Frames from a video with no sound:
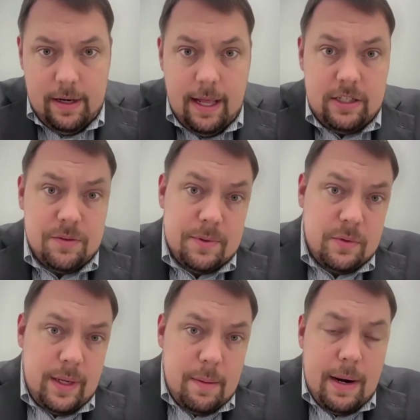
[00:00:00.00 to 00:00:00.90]
not just
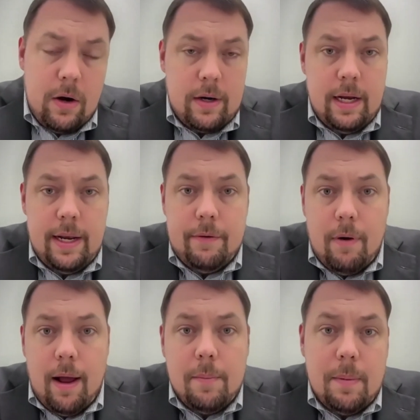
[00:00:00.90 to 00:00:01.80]
between America and
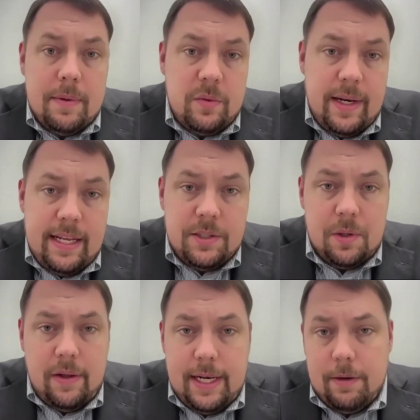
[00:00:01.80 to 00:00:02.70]
Iran, but between
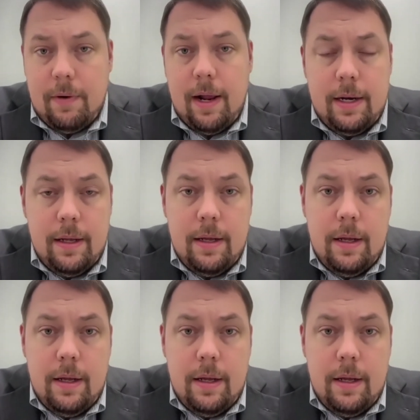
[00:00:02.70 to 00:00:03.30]
Israel and Iran.